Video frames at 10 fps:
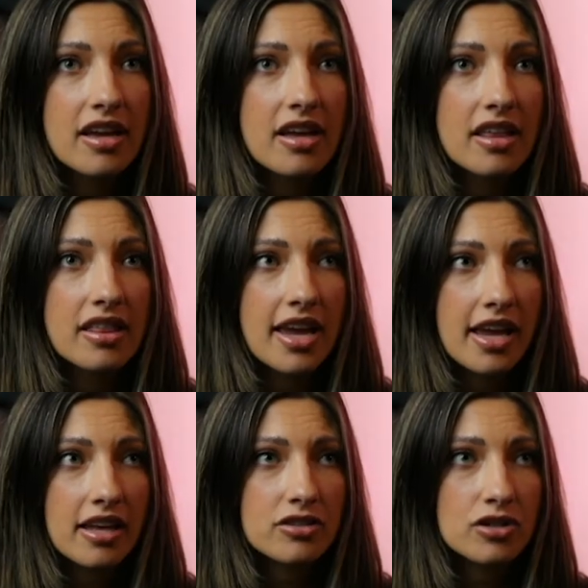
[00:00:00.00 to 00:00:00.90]
They
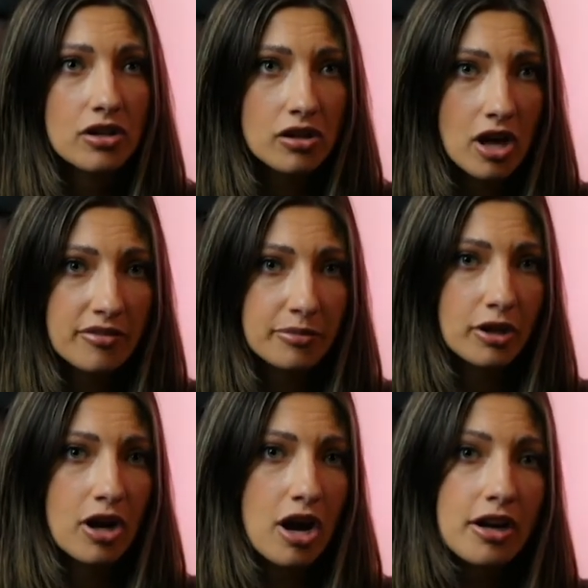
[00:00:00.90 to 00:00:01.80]
took a lot of
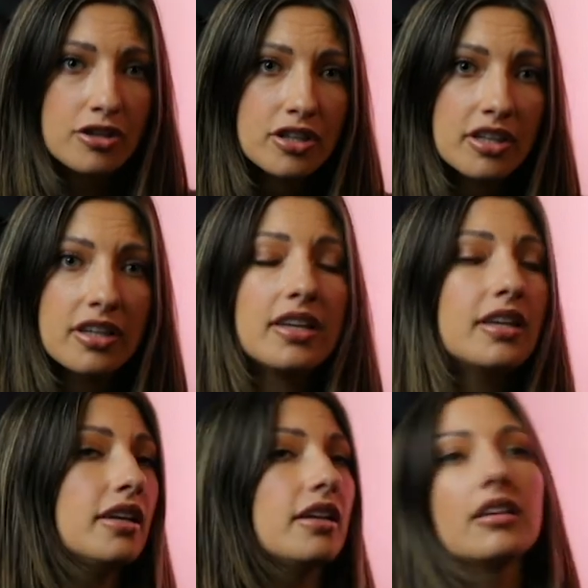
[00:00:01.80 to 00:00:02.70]
precaution
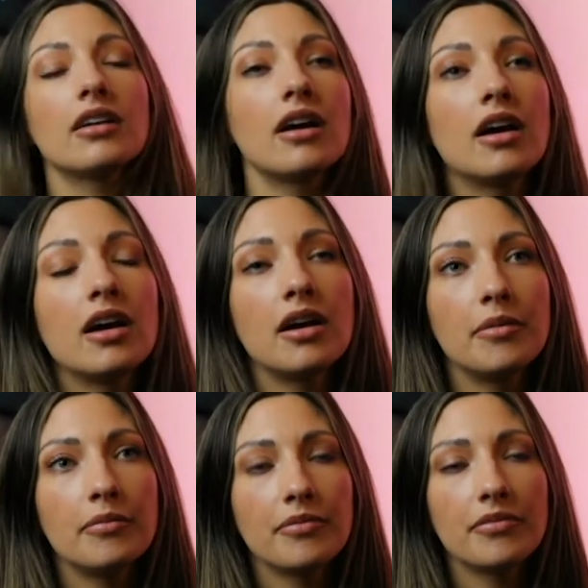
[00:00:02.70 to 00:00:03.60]
in
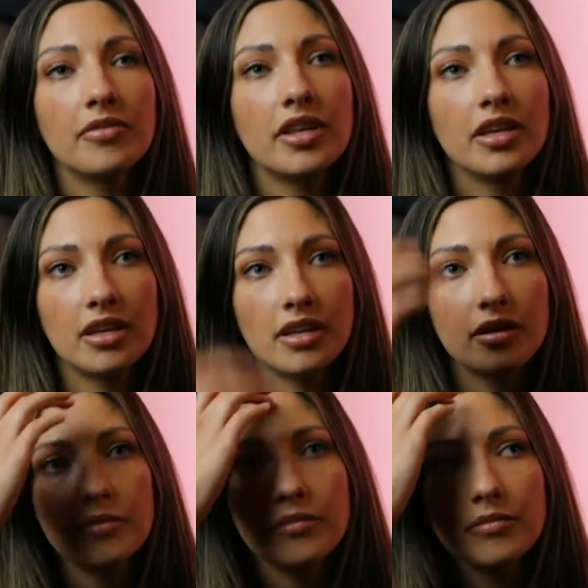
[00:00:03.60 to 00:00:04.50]
the
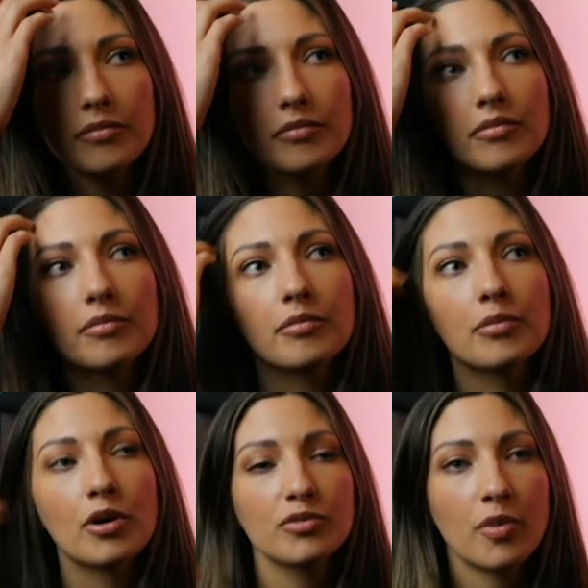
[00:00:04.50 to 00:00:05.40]

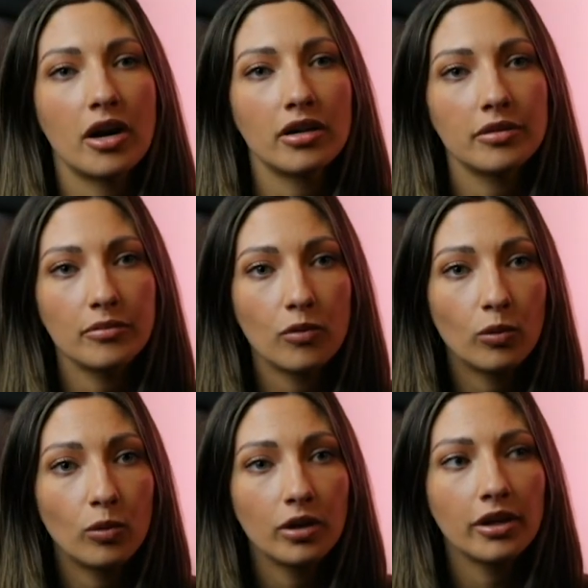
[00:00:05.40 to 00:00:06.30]
postpartum
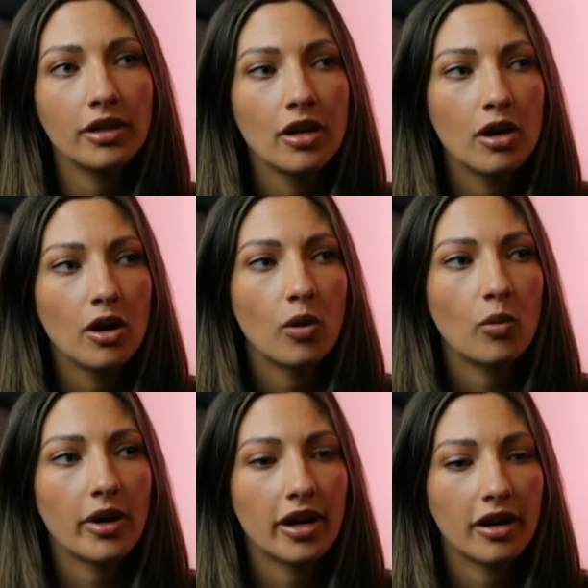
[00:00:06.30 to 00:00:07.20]
ward,
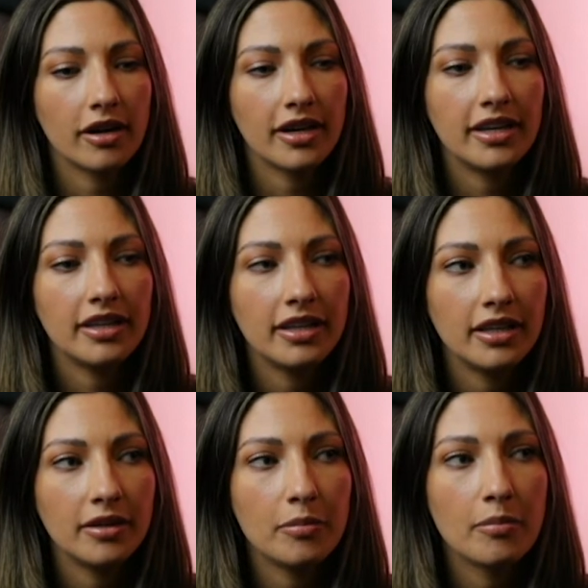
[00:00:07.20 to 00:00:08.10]
where any
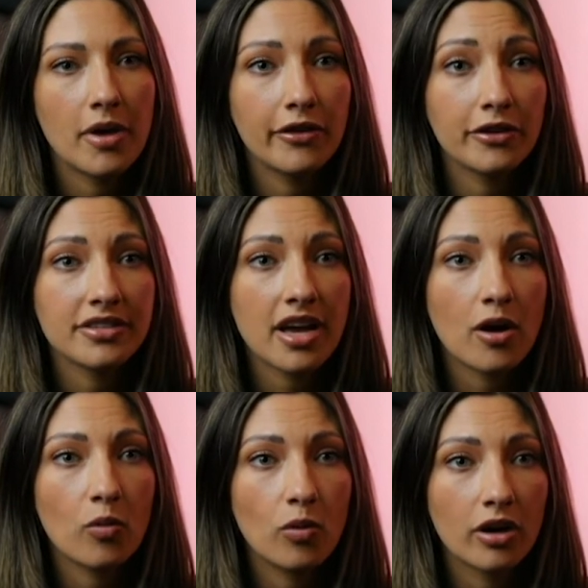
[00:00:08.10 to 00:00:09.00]
mothers that
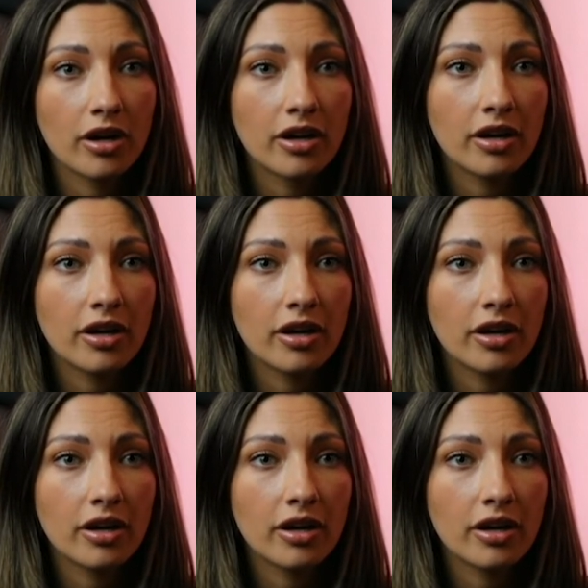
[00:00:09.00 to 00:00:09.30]
were